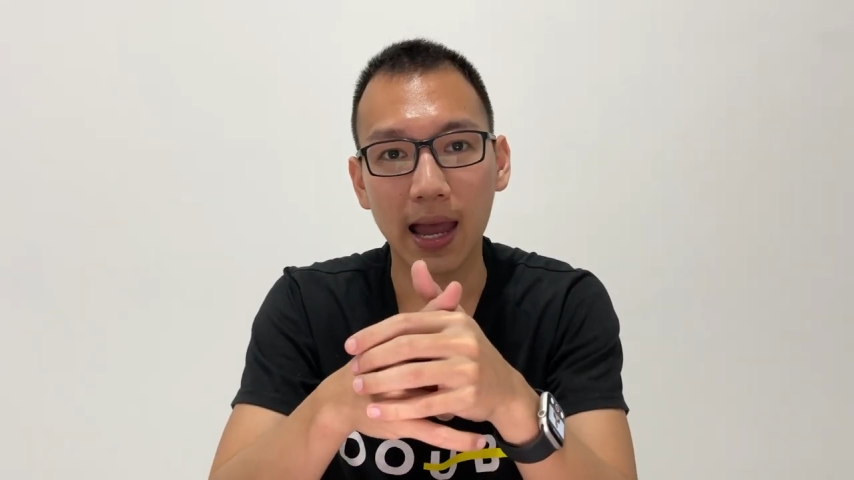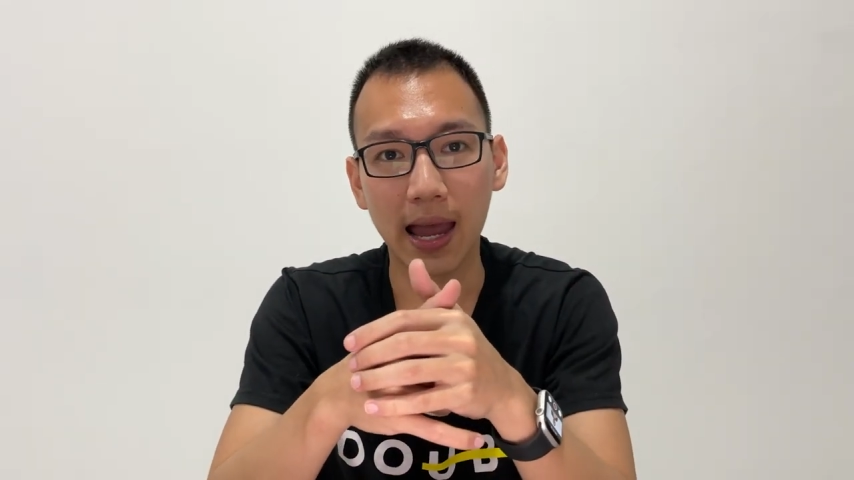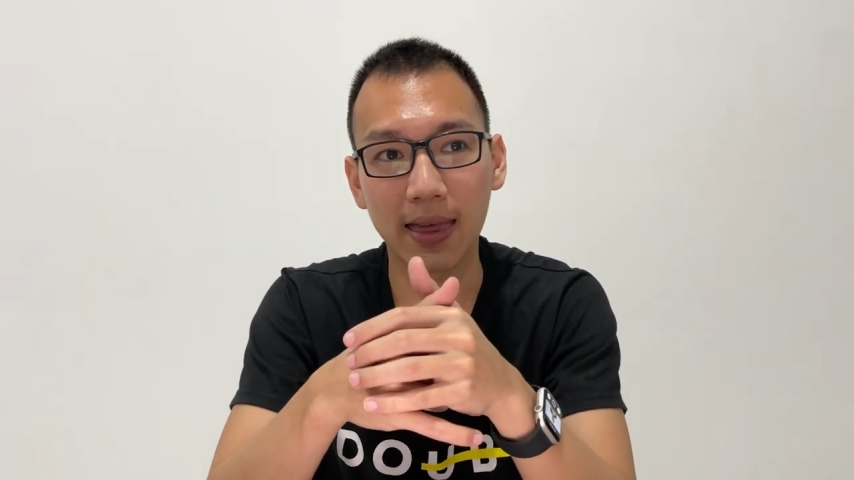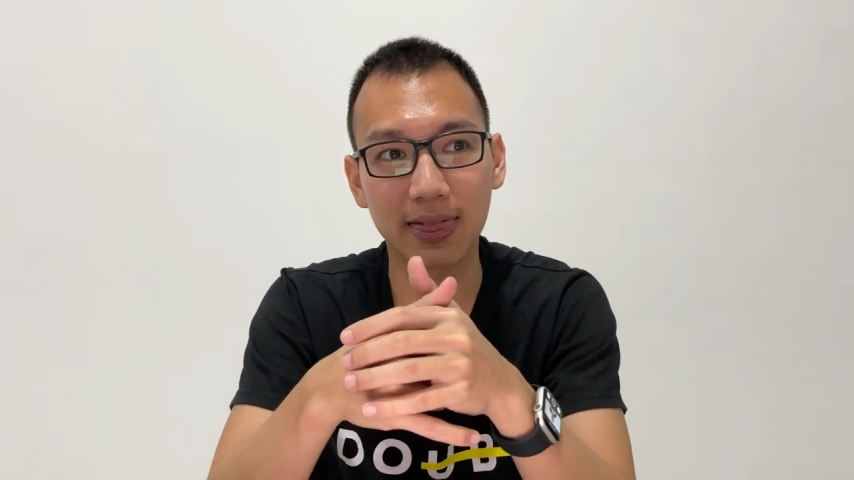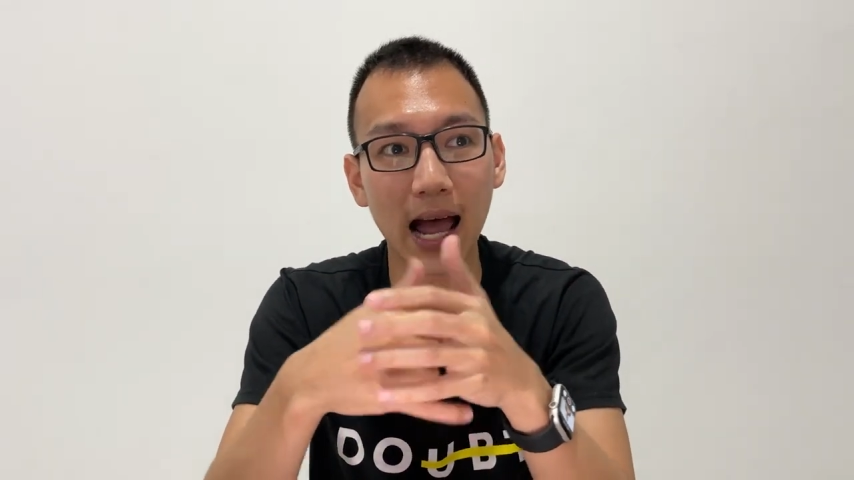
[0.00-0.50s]

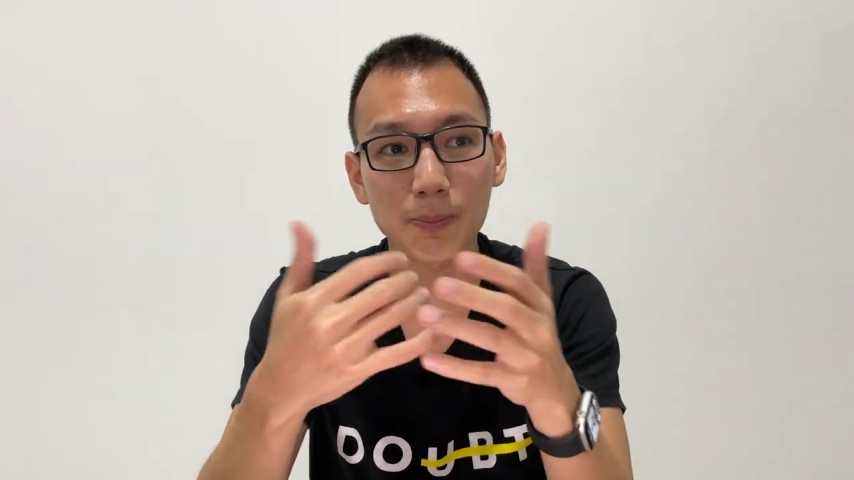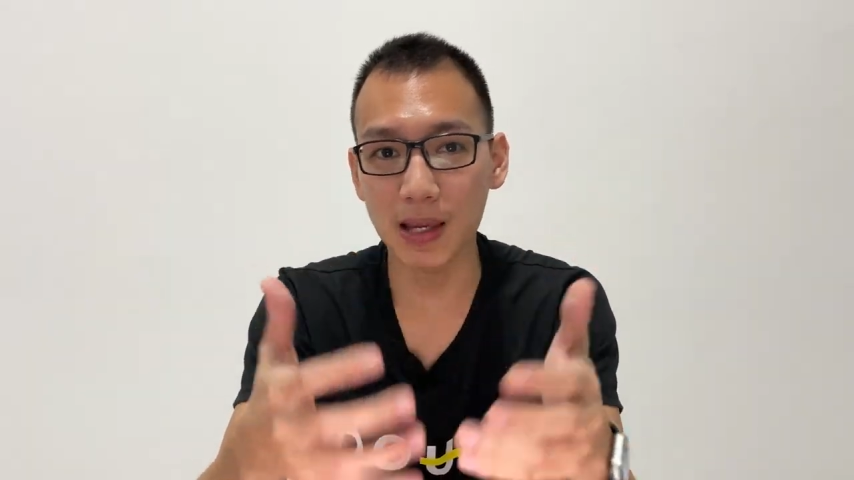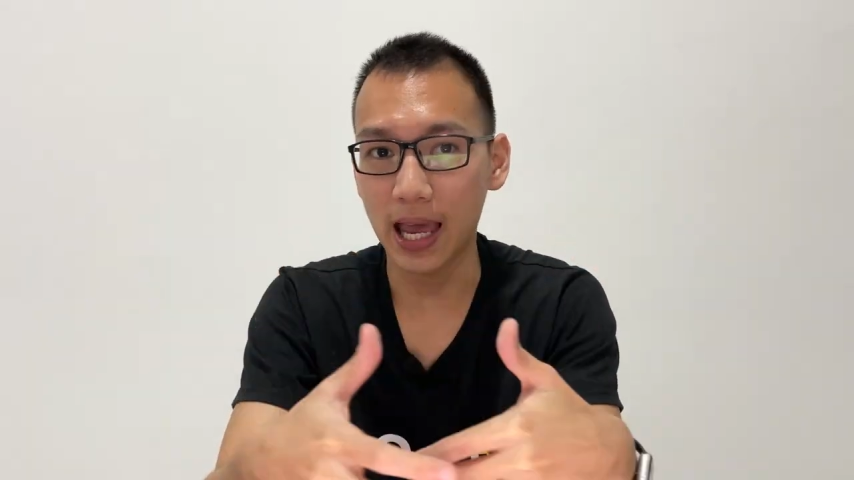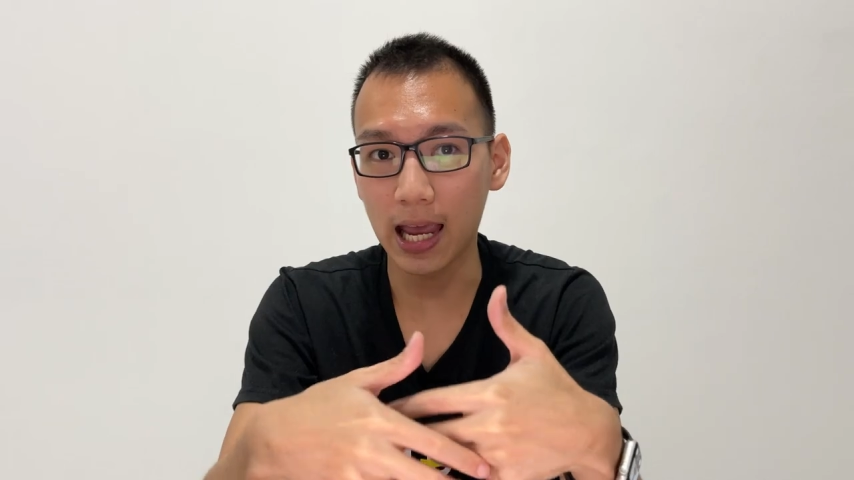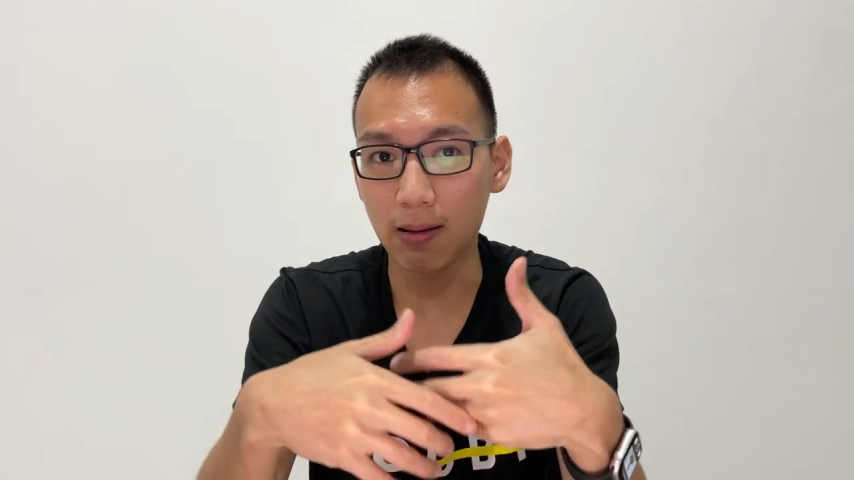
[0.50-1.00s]
and that
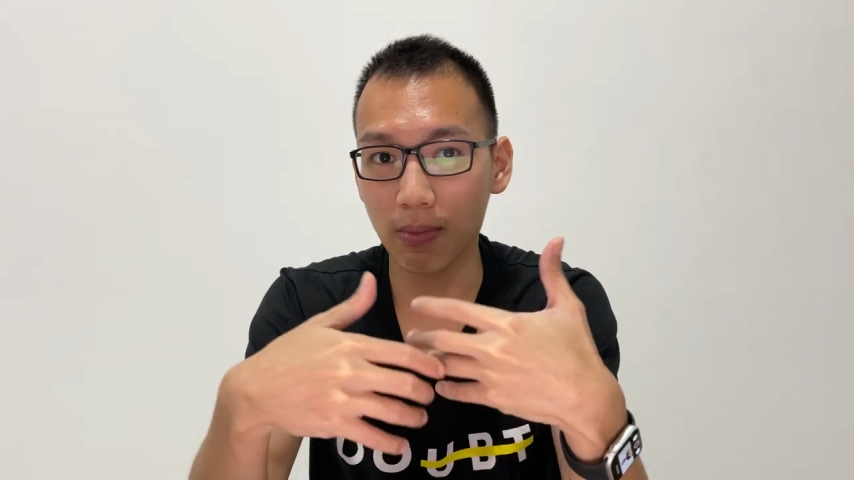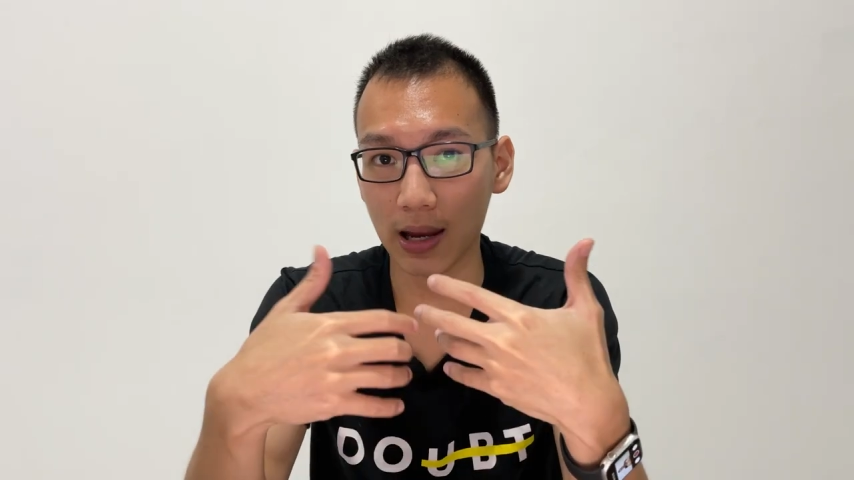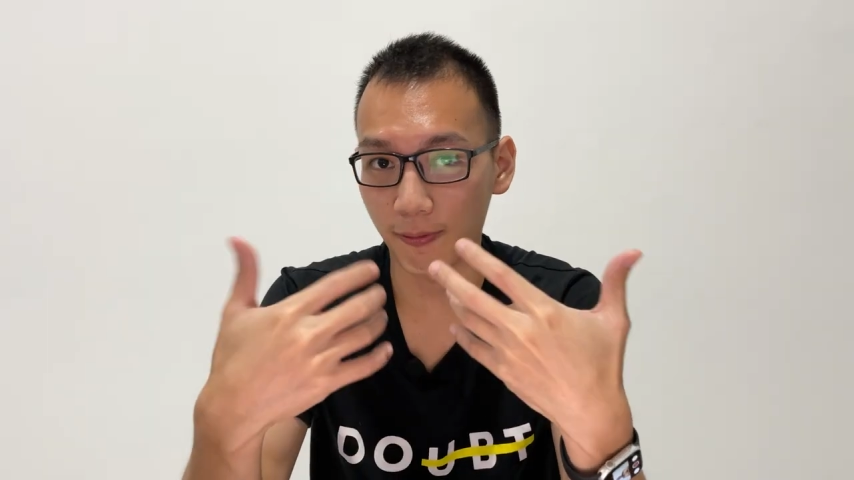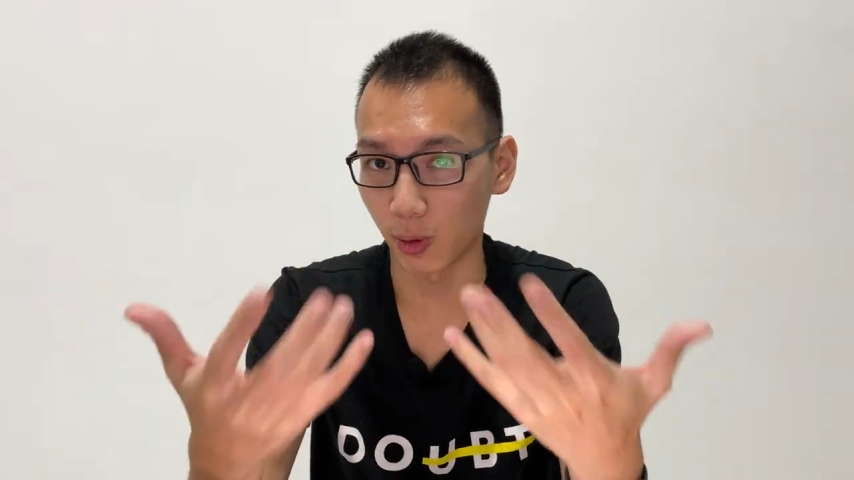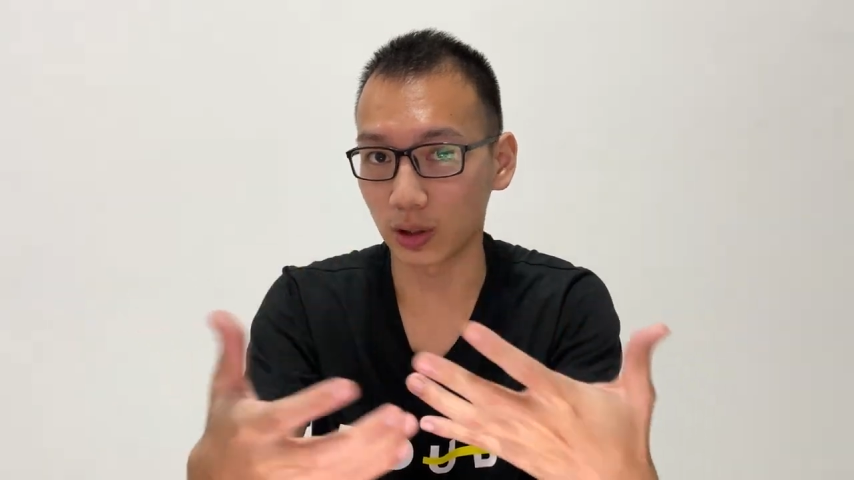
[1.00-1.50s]
became
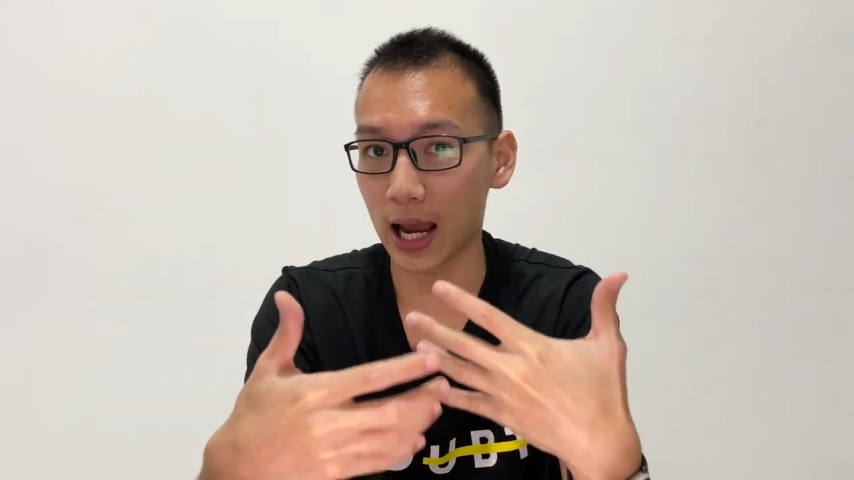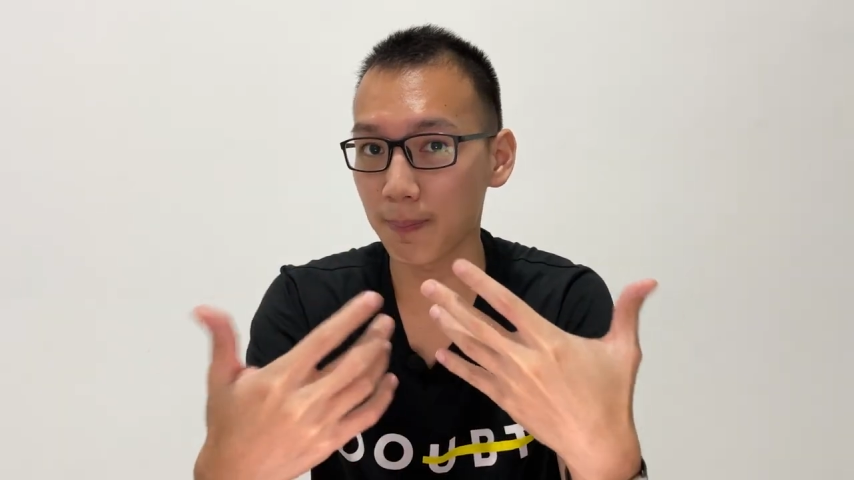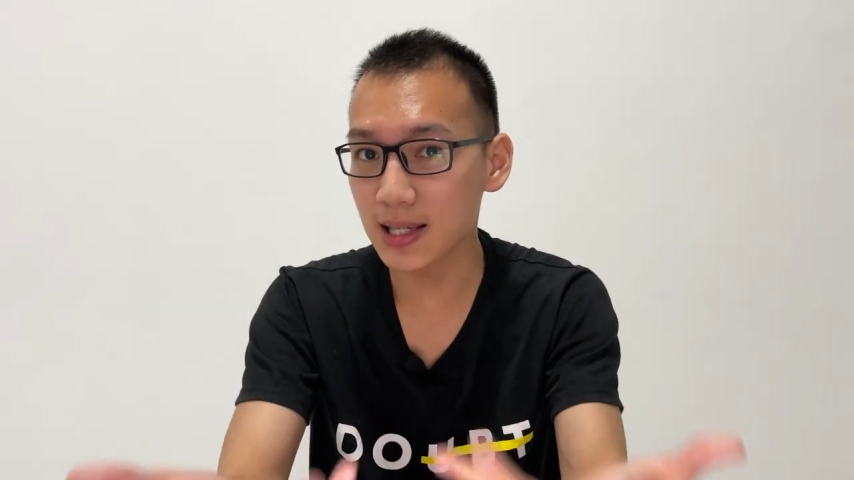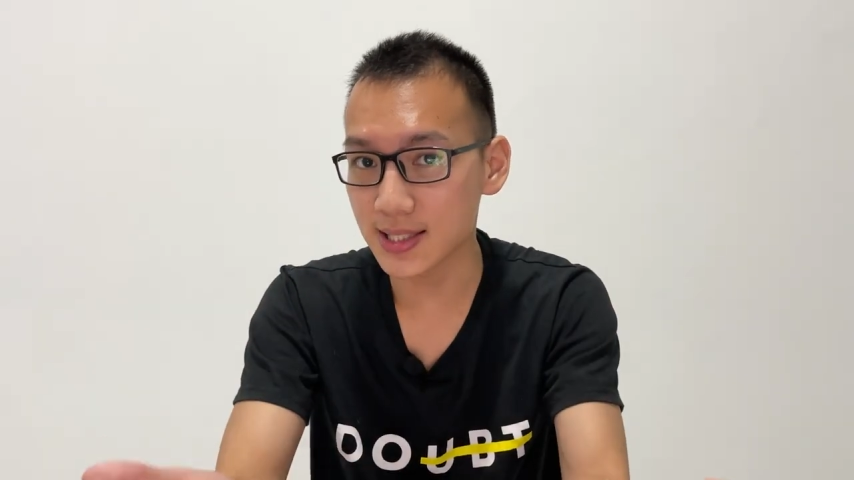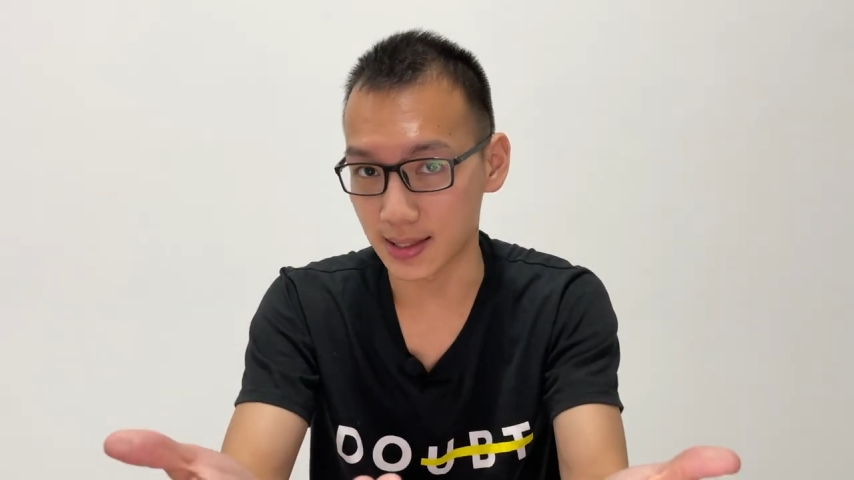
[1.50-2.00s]
a full-time
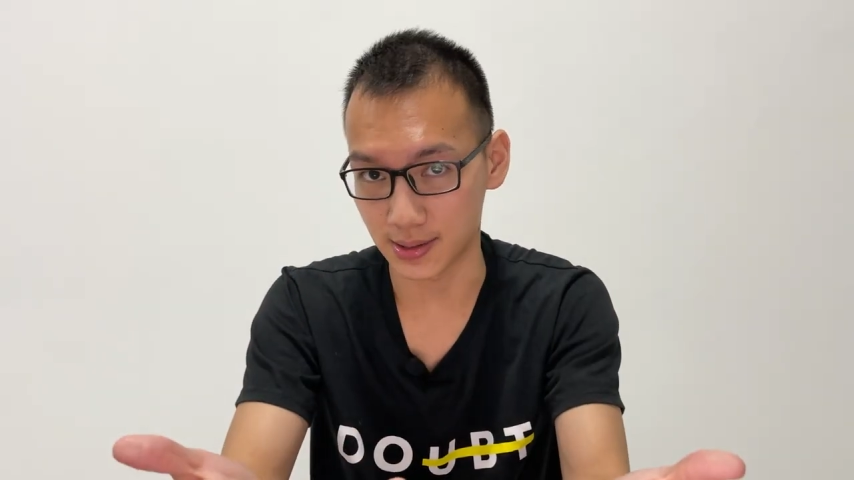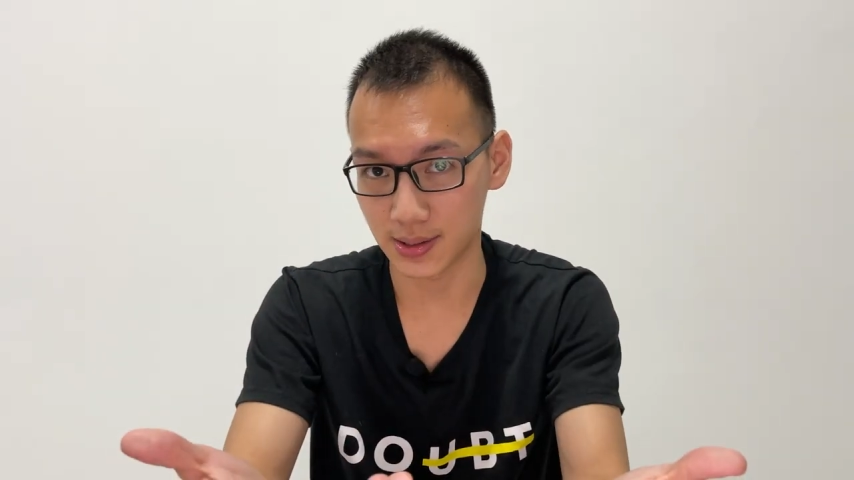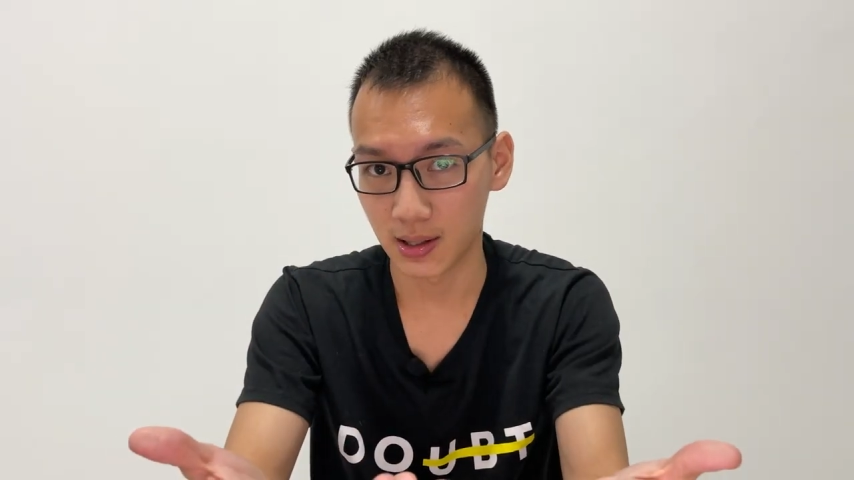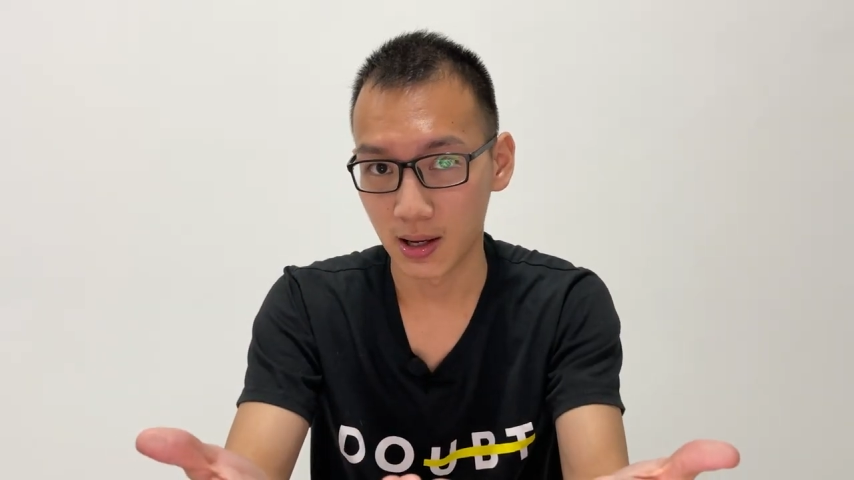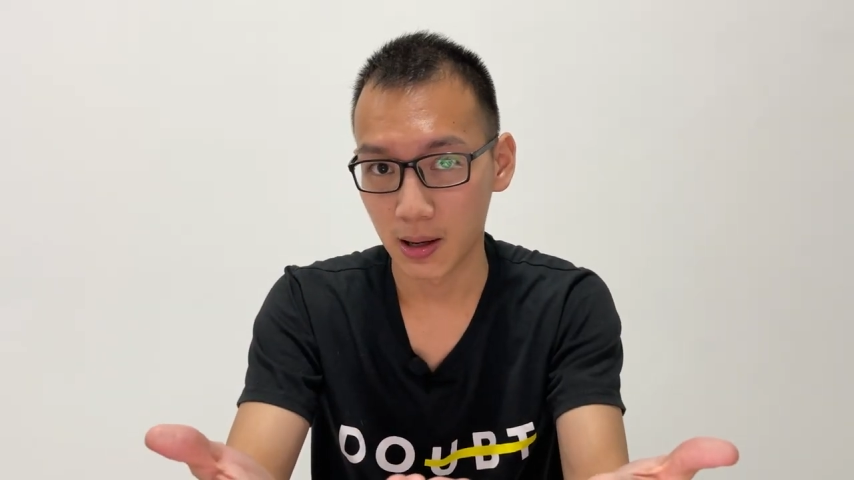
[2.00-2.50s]
business.